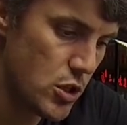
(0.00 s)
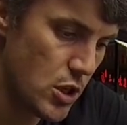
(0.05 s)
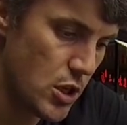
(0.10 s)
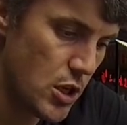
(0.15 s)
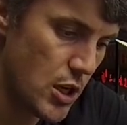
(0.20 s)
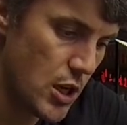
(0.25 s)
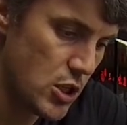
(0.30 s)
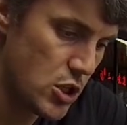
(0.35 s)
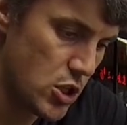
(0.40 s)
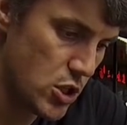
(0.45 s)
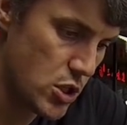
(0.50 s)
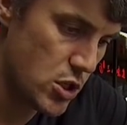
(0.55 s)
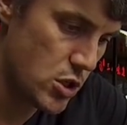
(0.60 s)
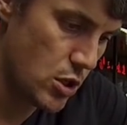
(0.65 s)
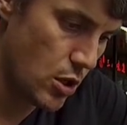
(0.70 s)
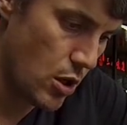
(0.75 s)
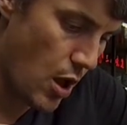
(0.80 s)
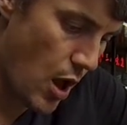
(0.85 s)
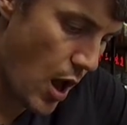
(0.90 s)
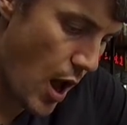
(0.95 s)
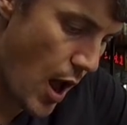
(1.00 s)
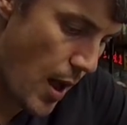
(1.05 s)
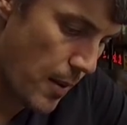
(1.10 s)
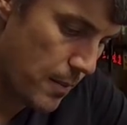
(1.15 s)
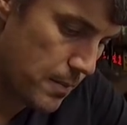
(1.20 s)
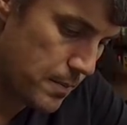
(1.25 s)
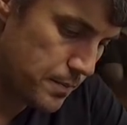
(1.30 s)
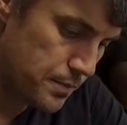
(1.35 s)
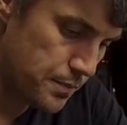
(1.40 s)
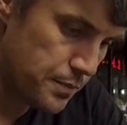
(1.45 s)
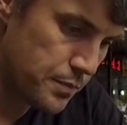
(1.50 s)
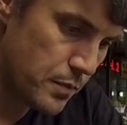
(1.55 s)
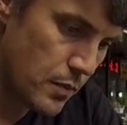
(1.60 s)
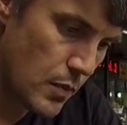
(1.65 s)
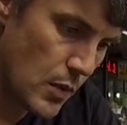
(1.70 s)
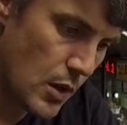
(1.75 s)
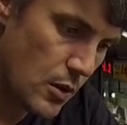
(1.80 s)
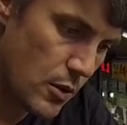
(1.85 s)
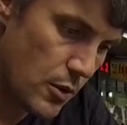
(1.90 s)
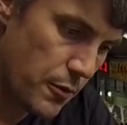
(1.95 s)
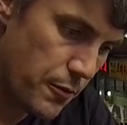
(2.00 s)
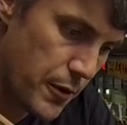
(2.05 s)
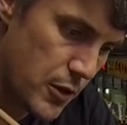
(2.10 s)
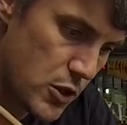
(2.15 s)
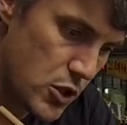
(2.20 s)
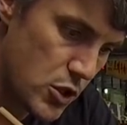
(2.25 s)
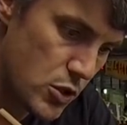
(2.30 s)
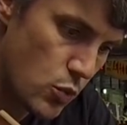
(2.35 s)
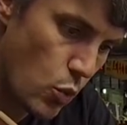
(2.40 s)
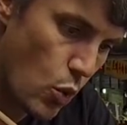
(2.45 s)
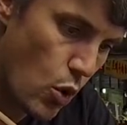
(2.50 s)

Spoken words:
the dish is still hot. The fish is